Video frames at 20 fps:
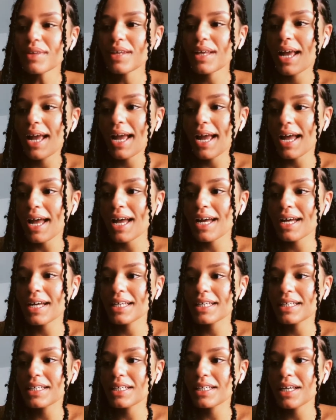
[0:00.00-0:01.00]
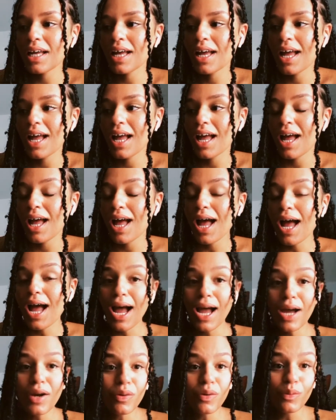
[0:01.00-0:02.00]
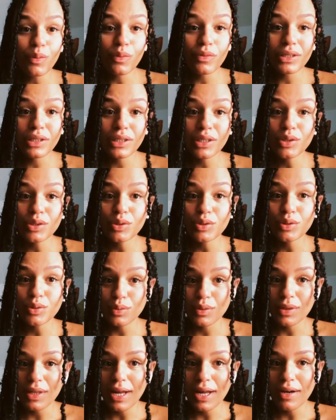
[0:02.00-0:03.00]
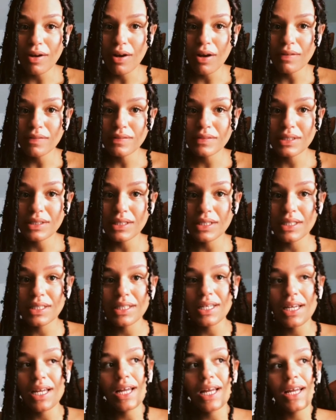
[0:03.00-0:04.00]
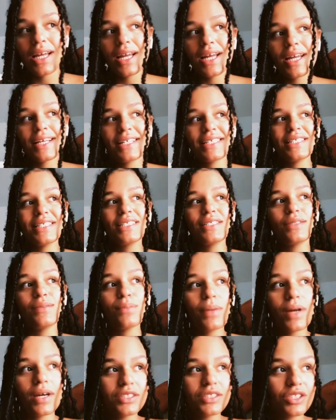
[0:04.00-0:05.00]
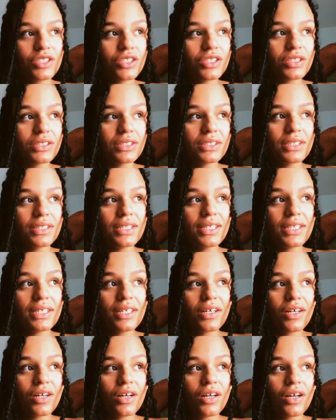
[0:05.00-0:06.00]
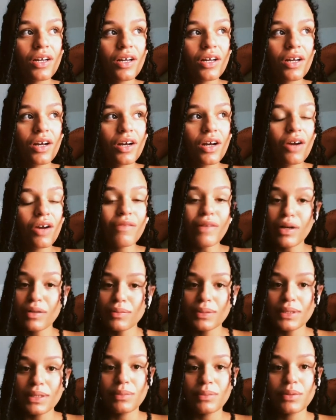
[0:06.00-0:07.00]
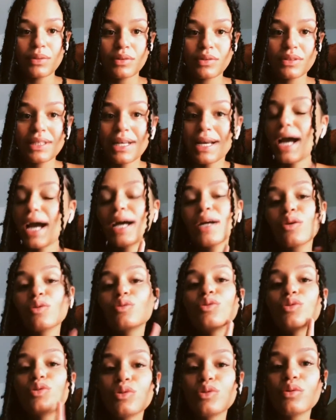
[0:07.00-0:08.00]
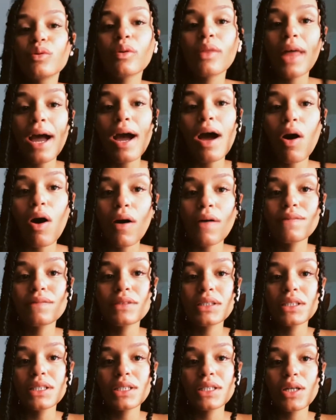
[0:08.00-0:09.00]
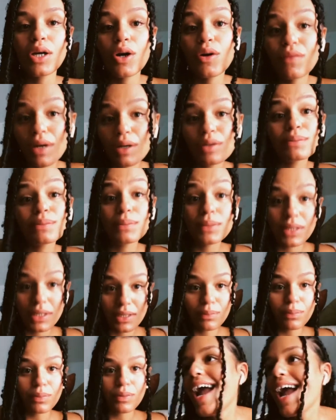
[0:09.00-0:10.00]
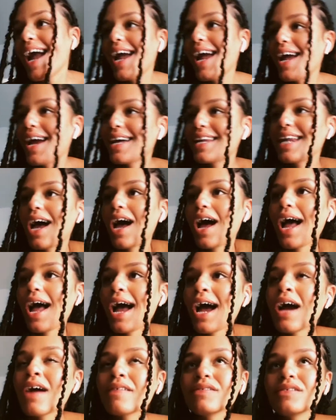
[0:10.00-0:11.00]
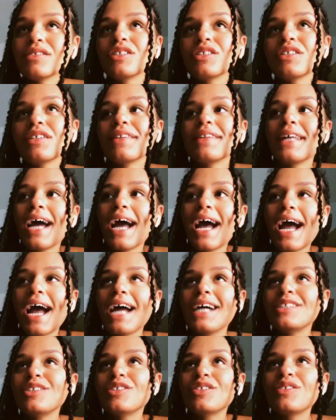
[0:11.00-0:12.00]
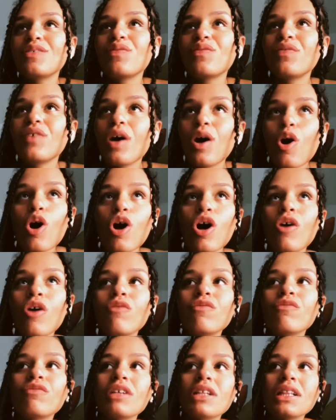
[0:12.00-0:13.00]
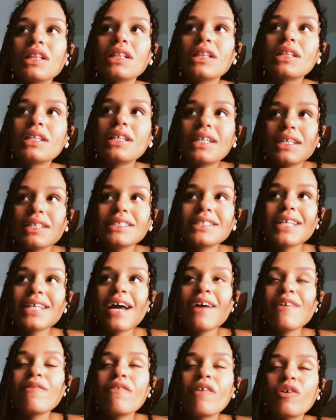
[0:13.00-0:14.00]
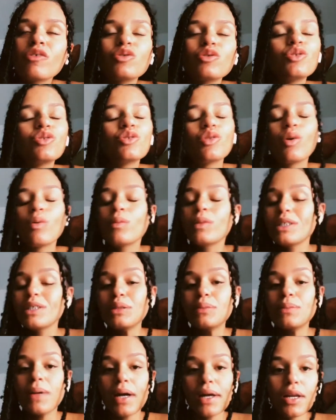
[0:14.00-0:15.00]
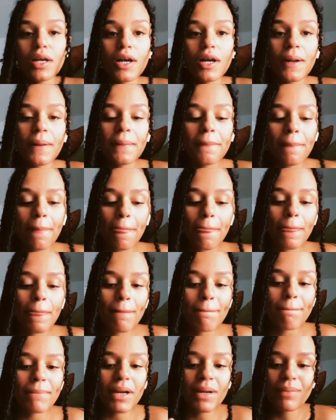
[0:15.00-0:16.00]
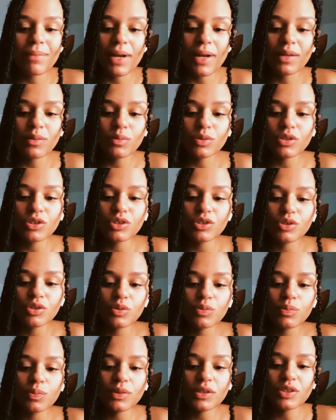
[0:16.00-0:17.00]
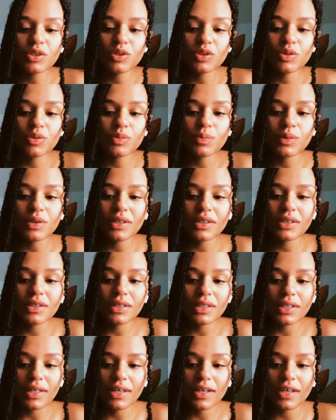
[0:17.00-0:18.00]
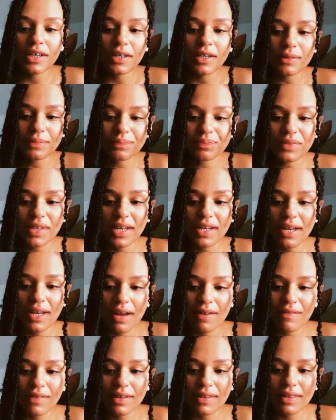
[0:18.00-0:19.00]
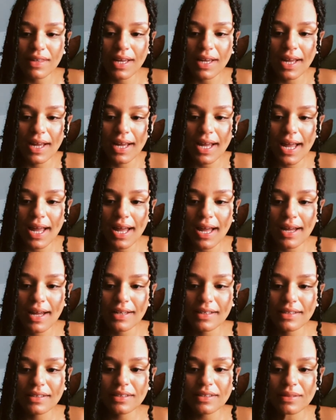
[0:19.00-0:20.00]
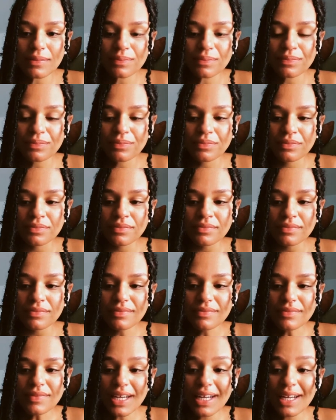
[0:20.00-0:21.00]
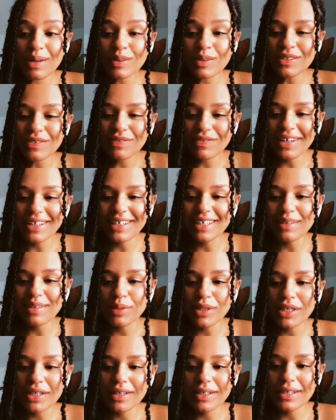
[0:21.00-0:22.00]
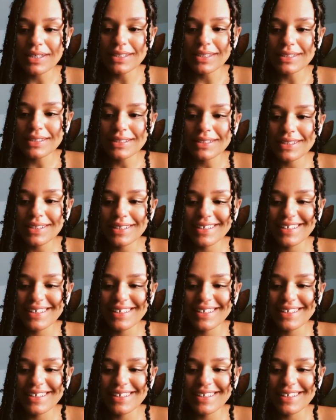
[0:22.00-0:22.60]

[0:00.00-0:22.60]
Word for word: and I don't really do that often, especially around people. Like, I don't do that often around people. And after that, I just felt a release. I felt so much better. My mind was super, super clear and everything. And it was funny because